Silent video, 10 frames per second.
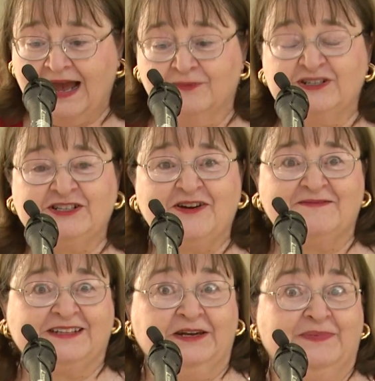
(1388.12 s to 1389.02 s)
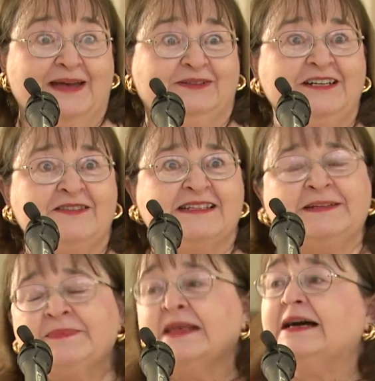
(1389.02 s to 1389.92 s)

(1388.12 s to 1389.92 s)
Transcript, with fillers: I was sure I was going to be able to do this.